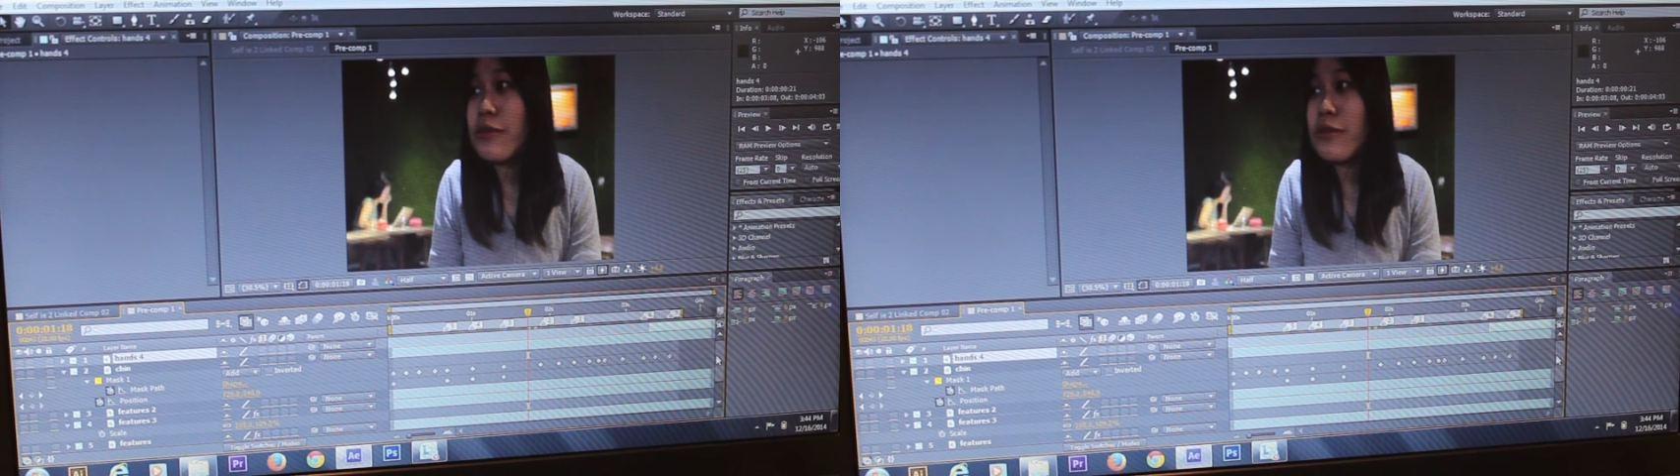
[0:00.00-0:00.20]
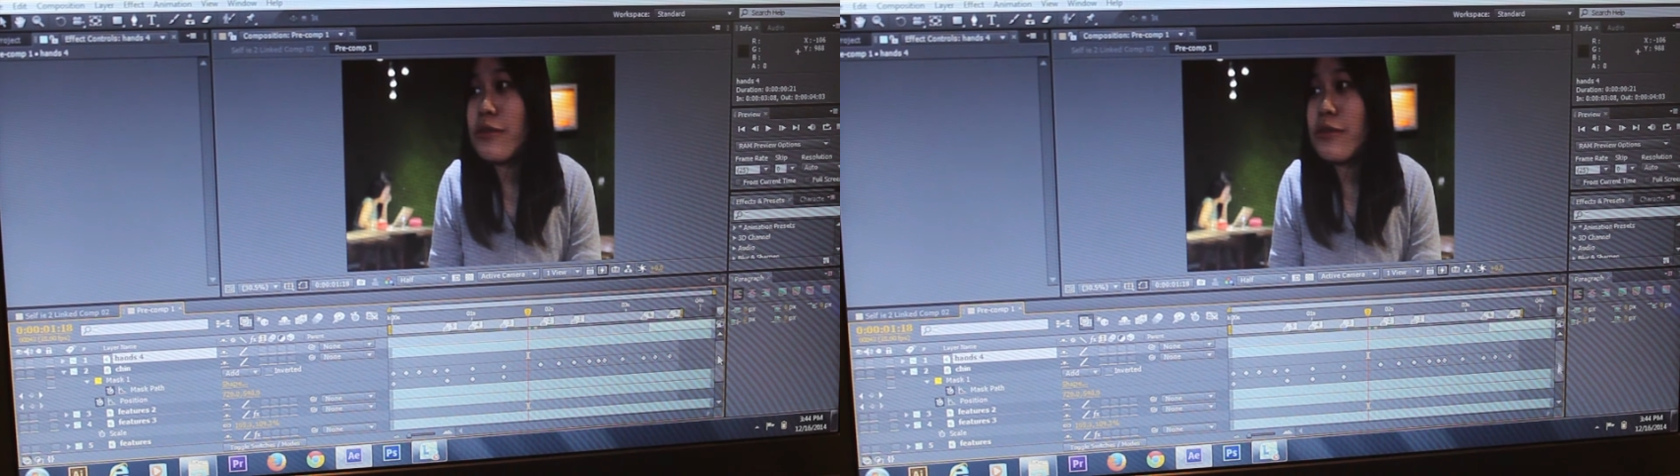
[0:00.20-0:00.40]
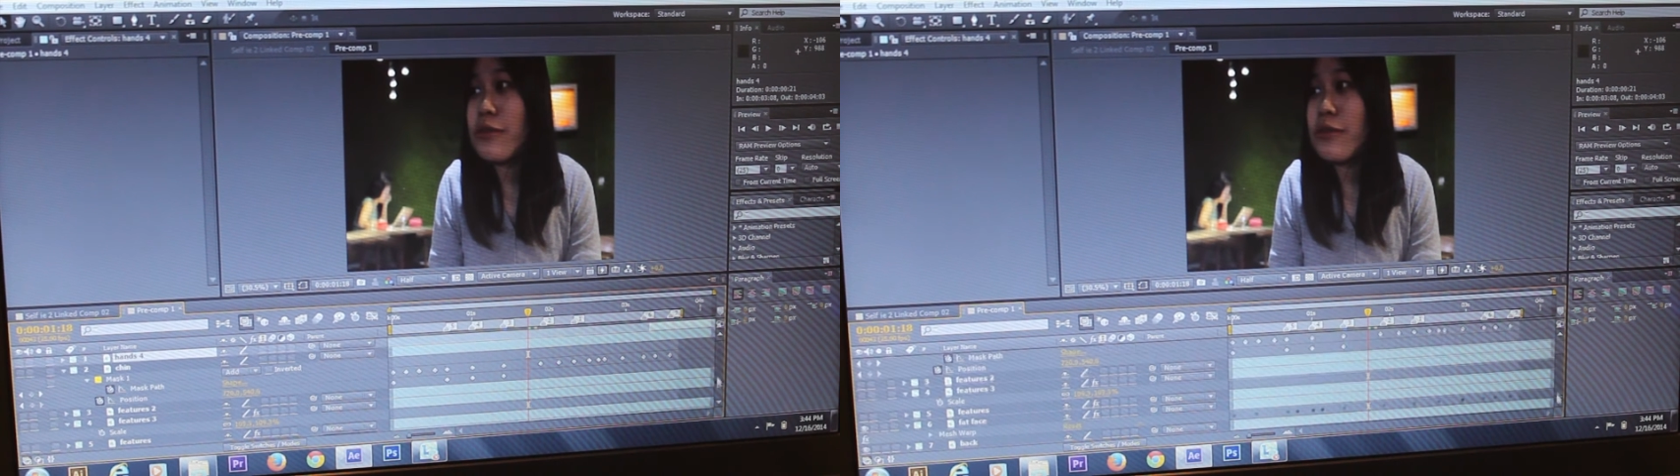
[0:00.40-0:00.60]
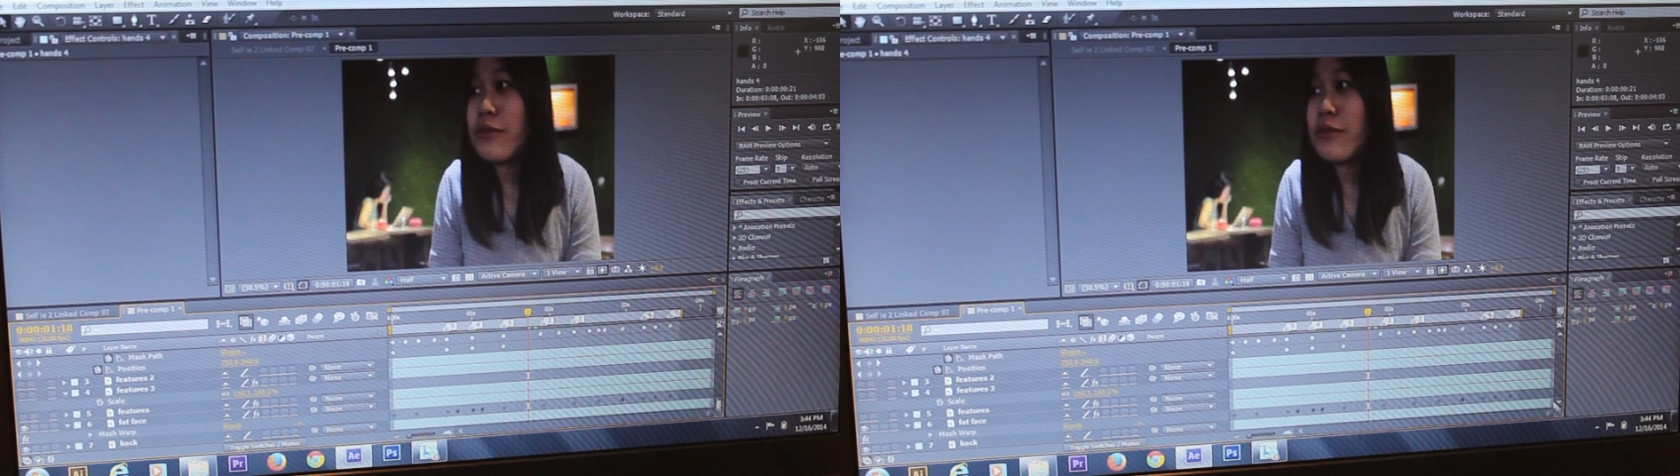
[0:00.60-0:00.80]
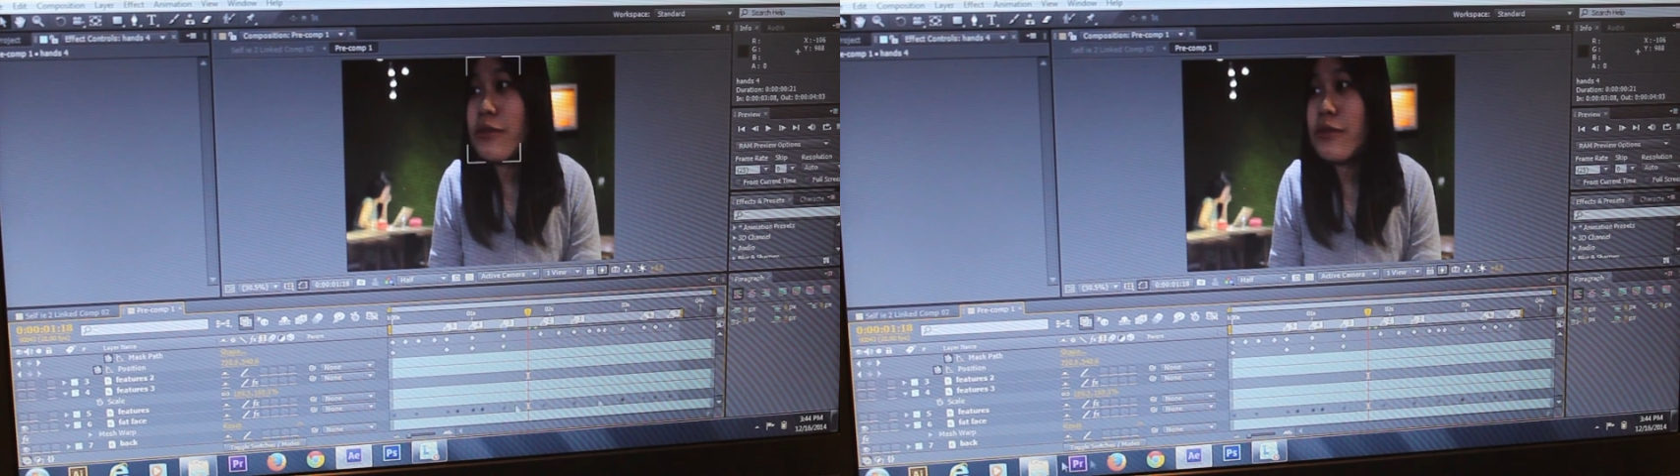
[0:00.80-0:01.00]
where I started
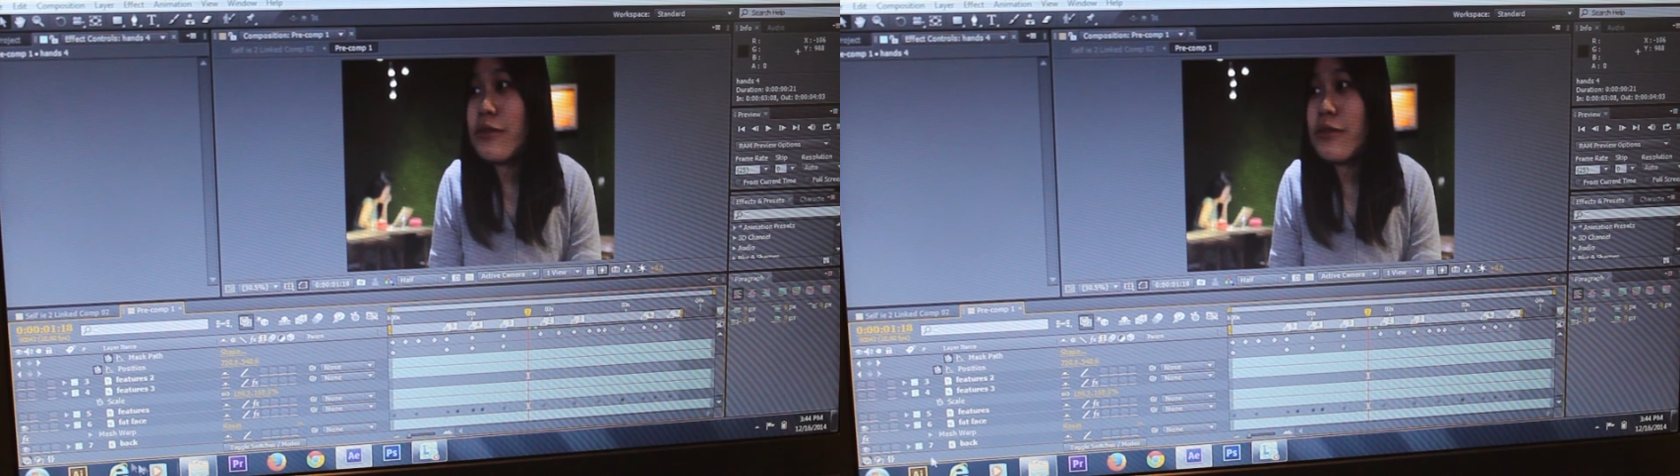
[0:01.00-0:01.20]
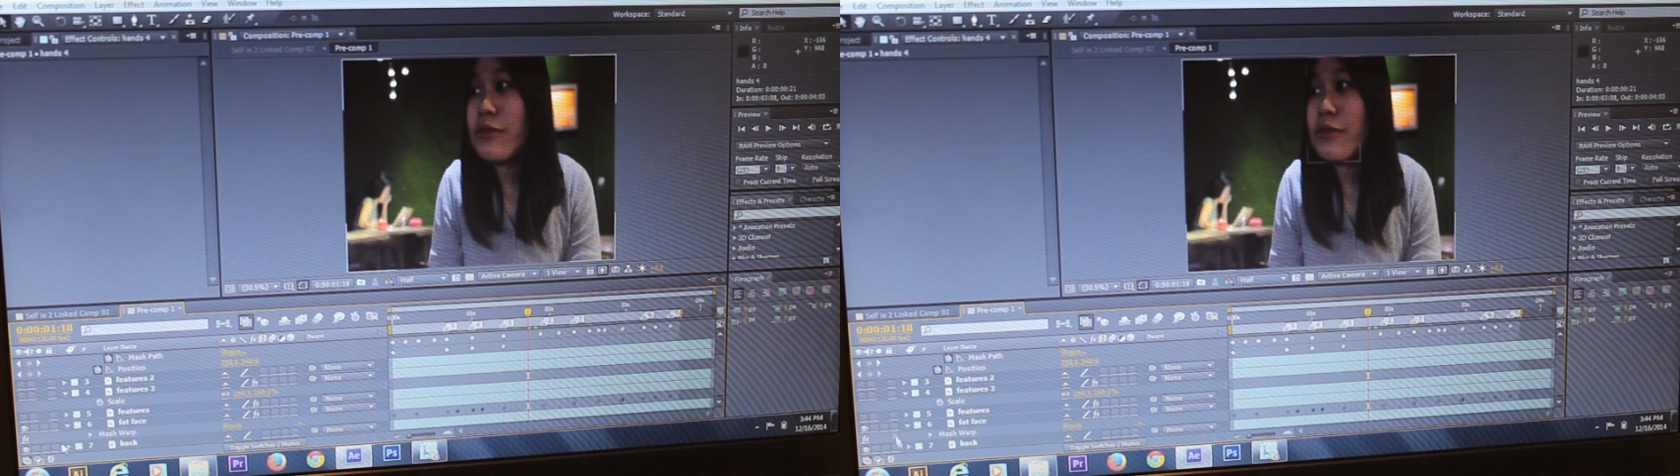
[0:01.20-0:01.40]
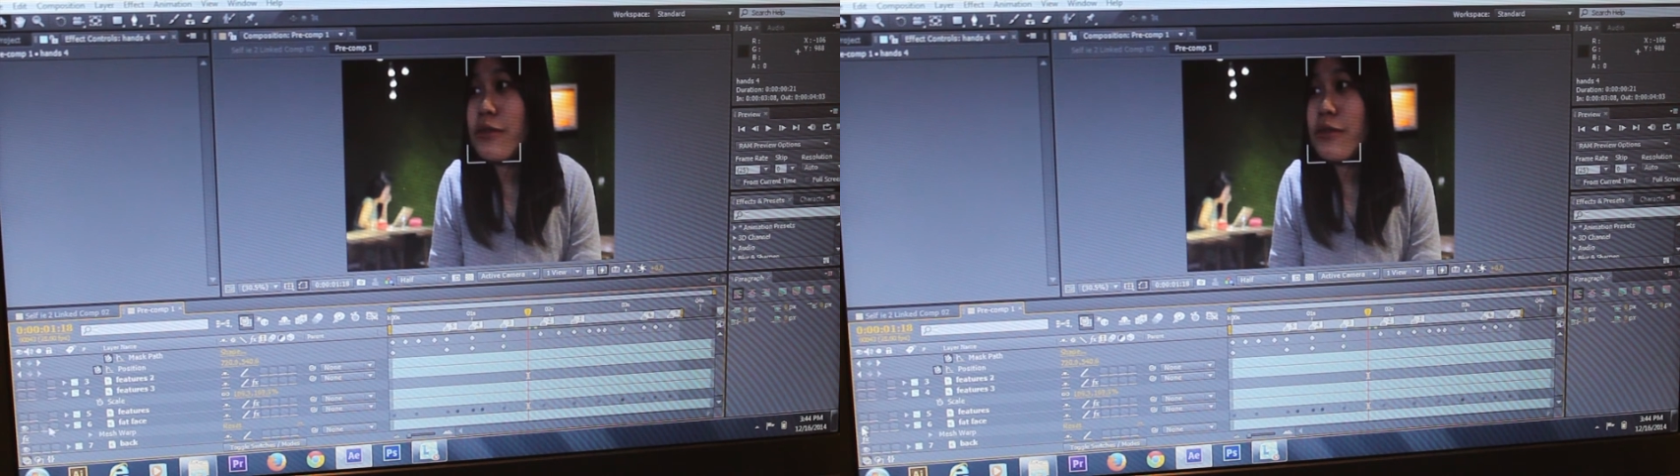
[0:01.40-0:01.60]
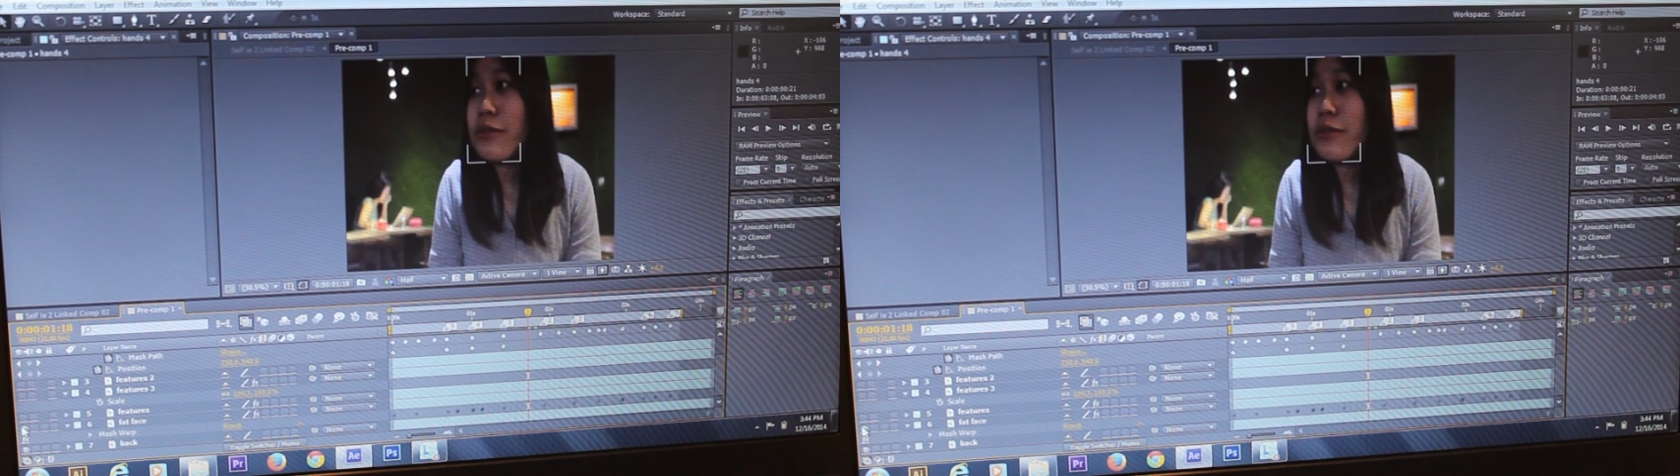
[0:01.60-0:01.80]
to show you how